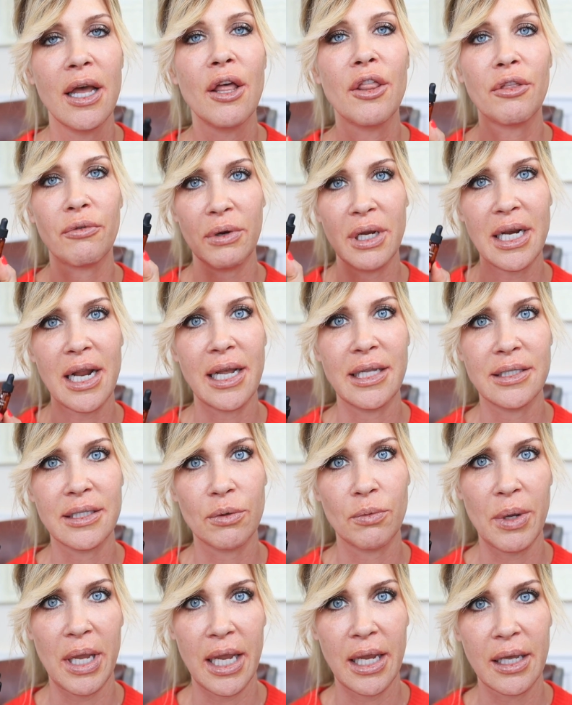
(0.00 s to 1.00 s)
three nights
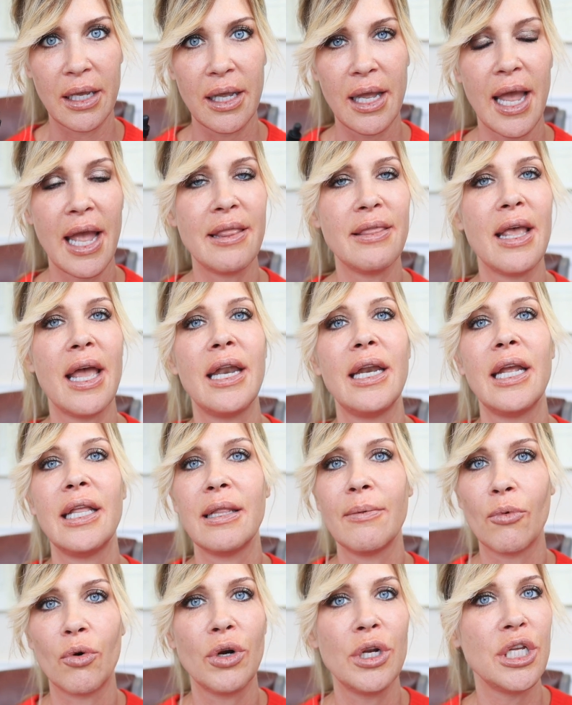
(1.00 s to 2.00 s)
a week and then in
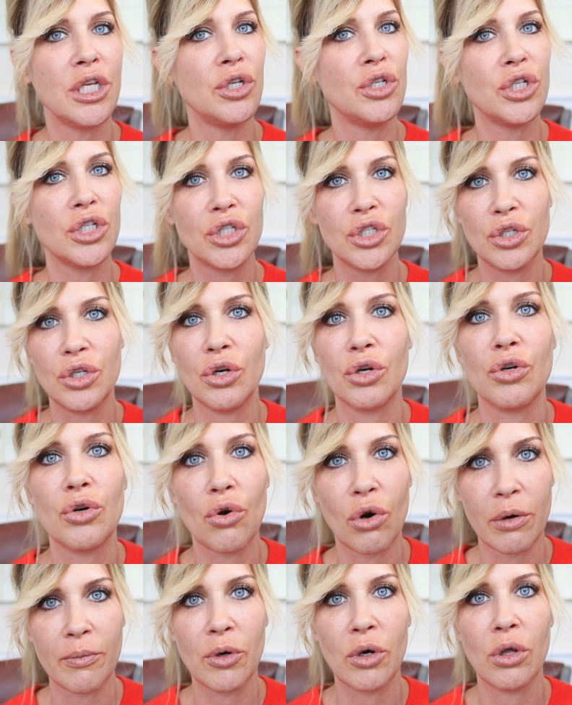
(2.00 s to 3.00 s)
the morning you just do your
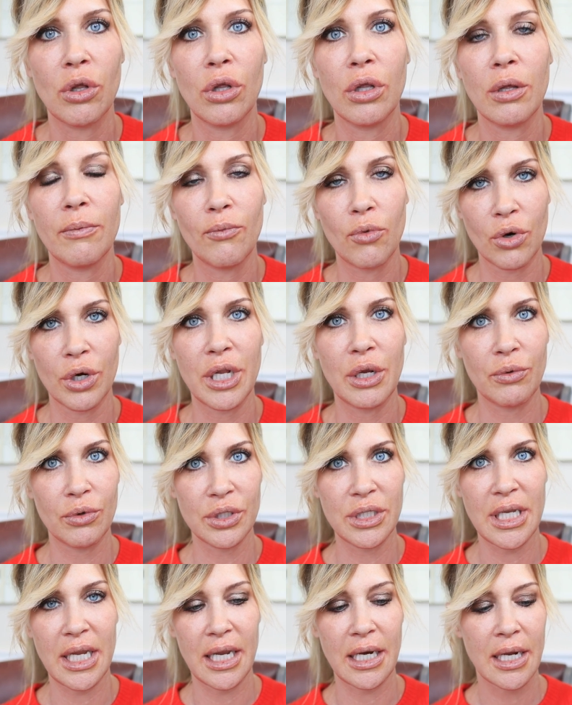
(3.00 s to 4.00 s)
normal morning
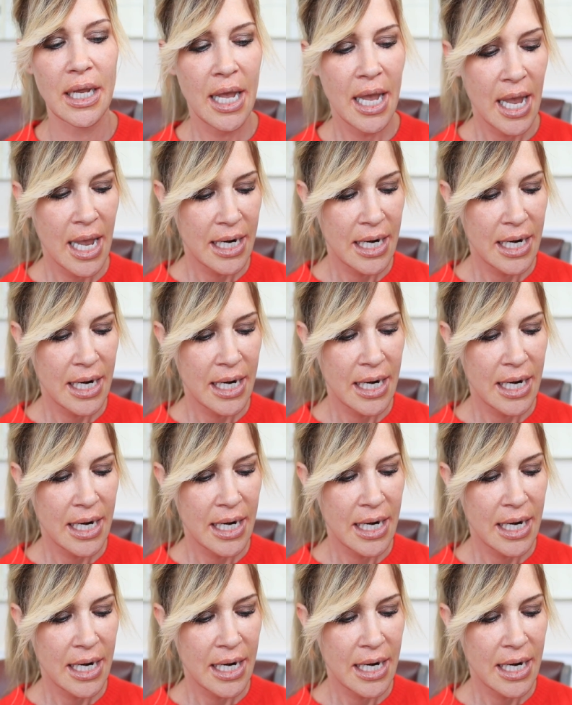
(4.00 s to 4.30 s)
routine.